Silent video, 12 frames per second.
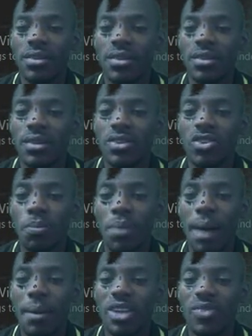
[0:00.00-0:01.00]
3 raised to the
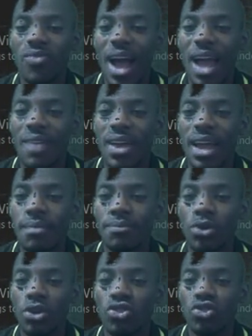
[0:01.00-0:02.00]
power minus 5n
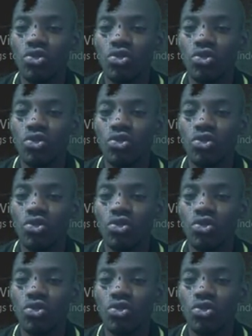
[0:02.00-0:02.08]
plus